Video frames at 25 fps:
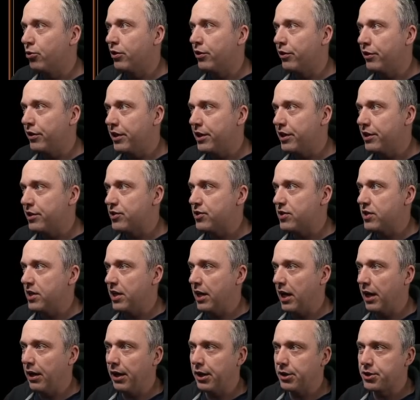this,
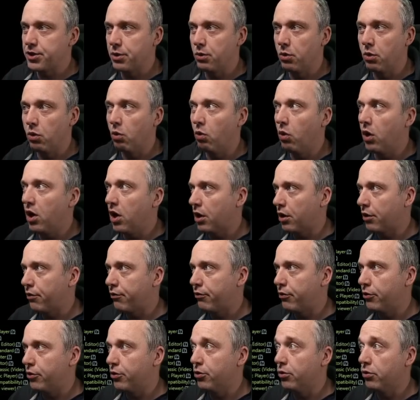and I actually will walk
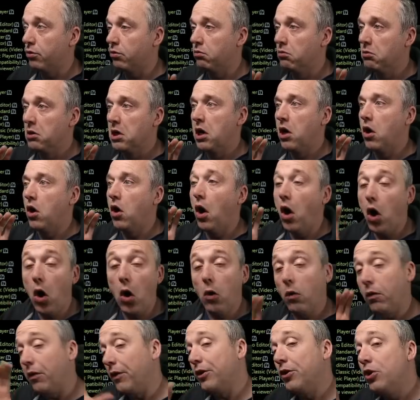through
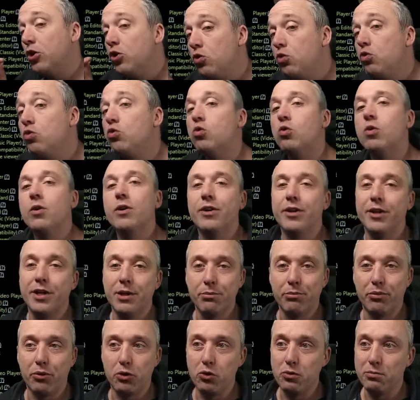all the new
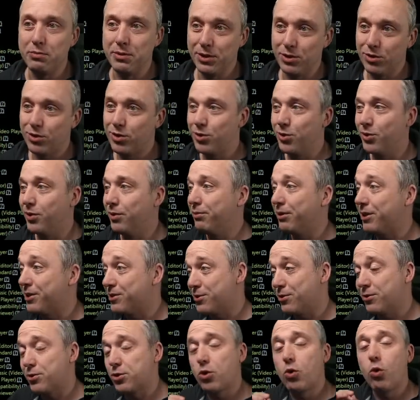improvements to it because
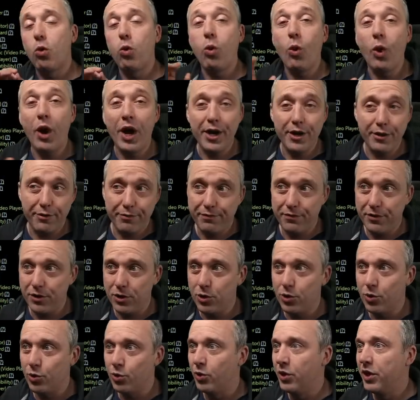there's quite a
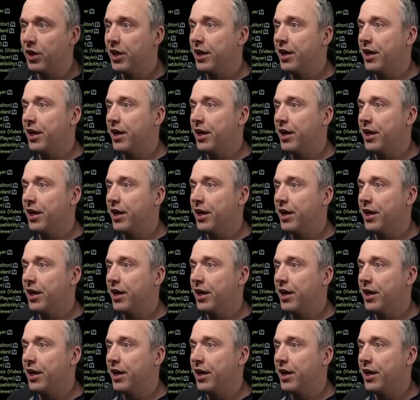few.